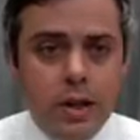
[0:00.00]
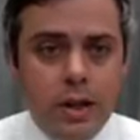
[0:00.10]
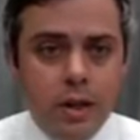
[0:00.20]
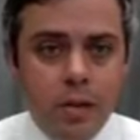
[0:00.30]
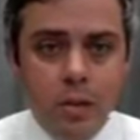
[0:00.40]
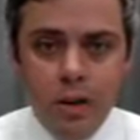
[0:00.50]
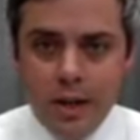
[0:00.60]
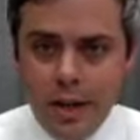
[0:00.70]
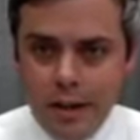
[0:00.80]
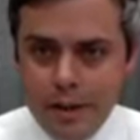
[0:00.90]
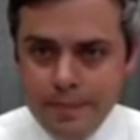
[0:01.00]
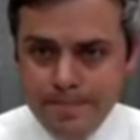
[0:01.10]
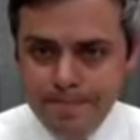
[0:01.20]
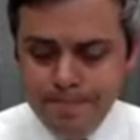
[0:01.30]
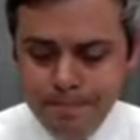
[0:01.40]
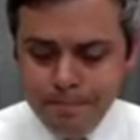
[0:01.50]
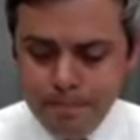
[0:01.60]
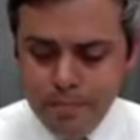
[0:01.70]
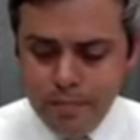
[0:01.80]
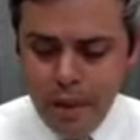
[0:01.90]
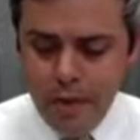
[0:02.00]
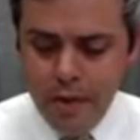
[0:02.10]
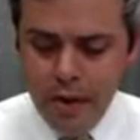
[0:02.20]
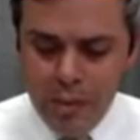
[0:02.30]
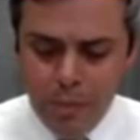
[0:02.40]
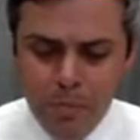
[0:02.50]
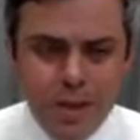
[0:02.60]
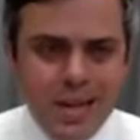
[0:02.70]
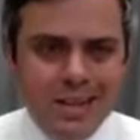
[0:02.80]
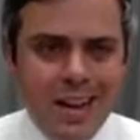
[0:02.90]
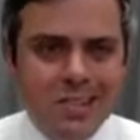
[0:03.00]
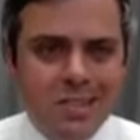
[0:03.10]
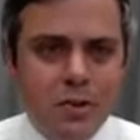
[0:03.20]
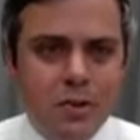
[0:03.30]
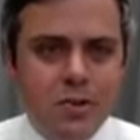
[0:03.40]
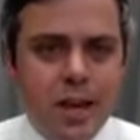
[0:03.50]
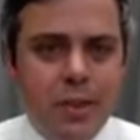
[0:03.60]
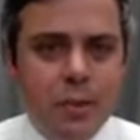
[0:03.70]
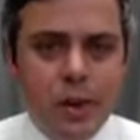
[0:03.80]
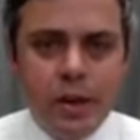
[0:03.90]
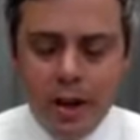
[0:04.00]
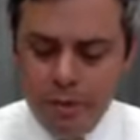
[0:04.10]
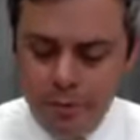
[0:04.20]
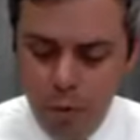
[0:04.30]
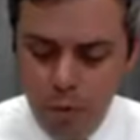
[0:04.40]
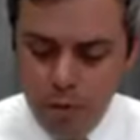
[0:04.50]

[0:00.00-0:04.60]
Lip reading: In Lamar County, their number peaked last Thursday at 394.